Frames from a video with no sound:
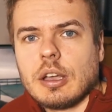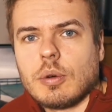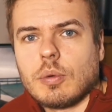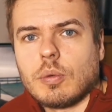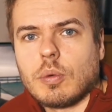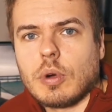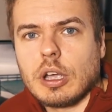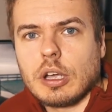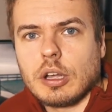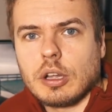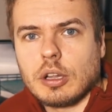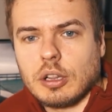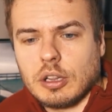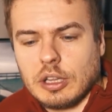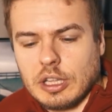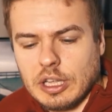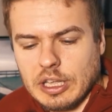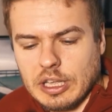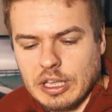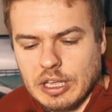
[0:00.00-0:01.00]

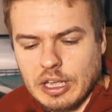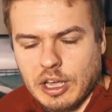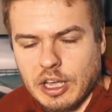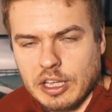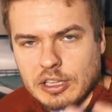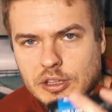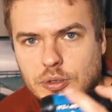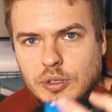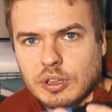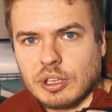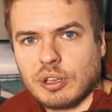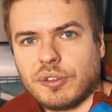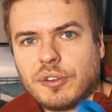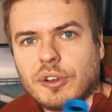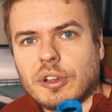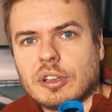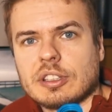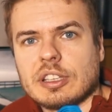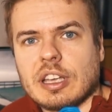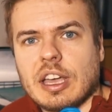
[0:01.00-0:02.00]
Well, I took this
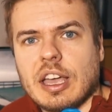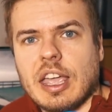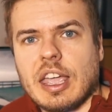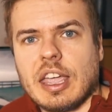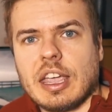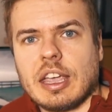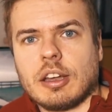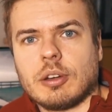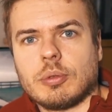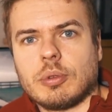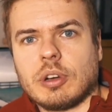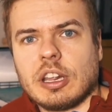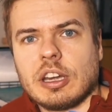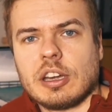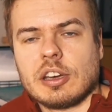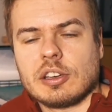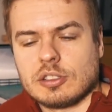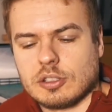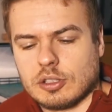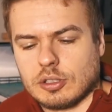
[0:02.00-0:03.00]
filter and we
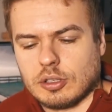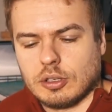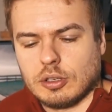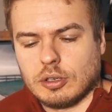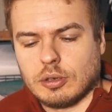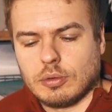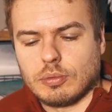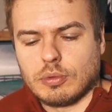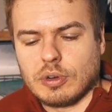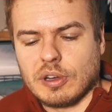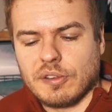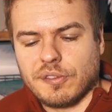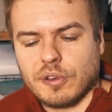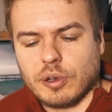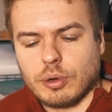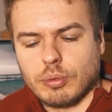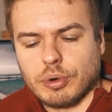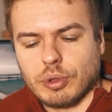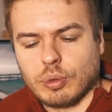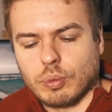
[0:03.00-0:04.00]
needed to
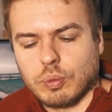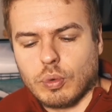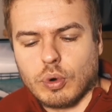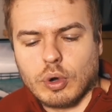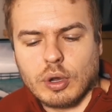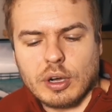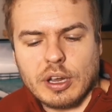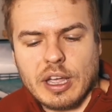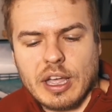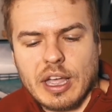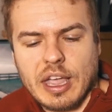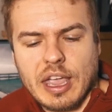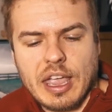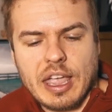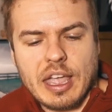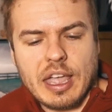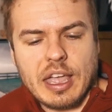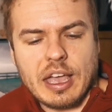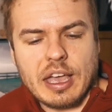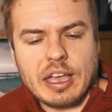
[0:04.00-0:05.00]
refill with water.
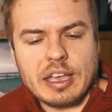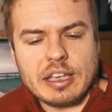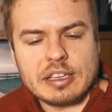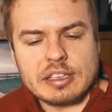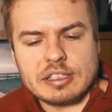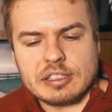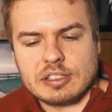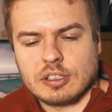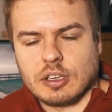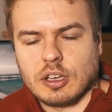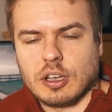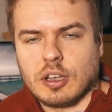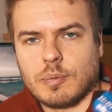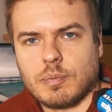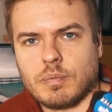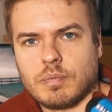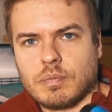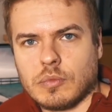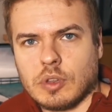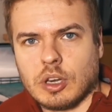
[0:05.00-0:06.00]
So,
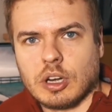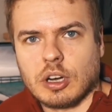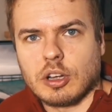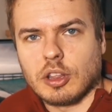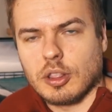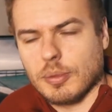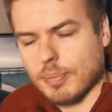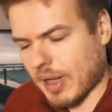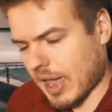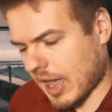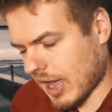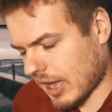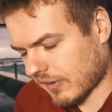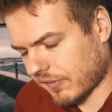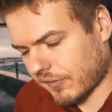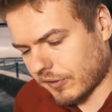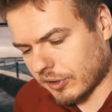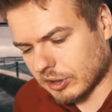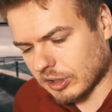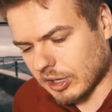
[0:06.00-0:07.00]
got the bag,
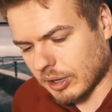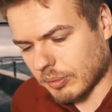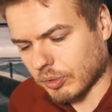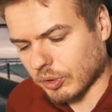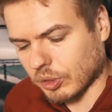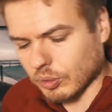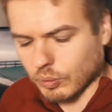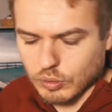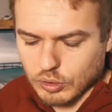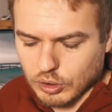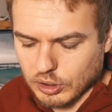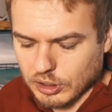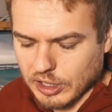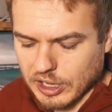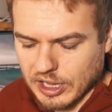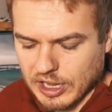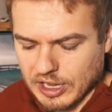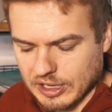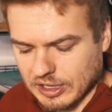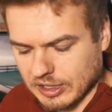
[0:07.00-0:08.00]
filled it up with water,
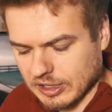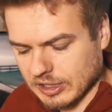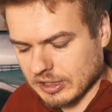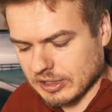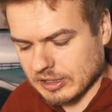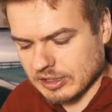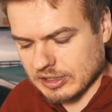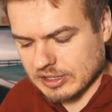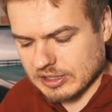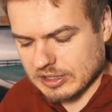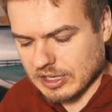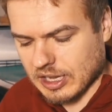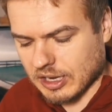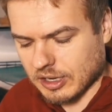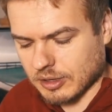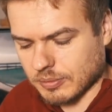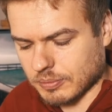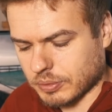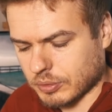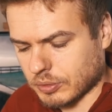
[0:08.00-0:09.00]
and
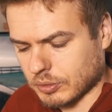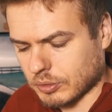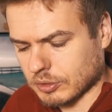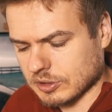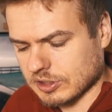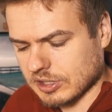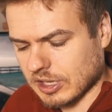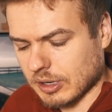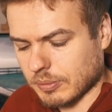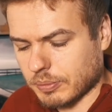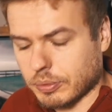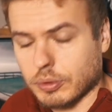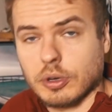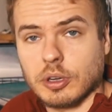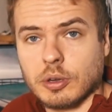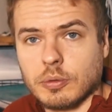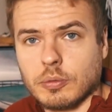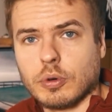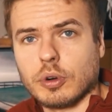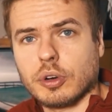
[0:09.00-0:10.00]
started
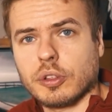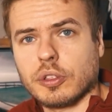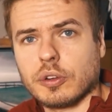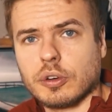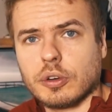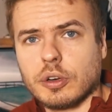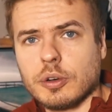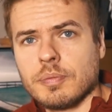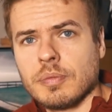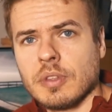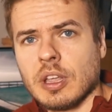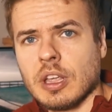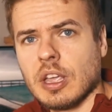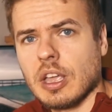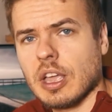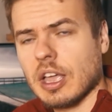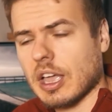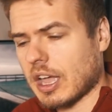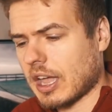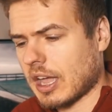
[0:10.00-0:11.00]
putting water through.
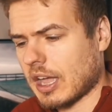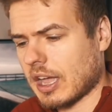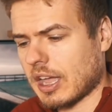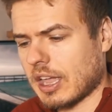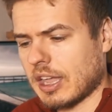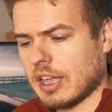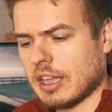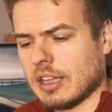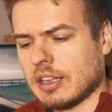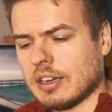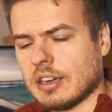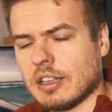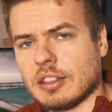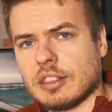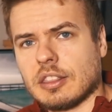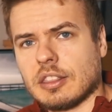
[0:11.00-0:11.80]
And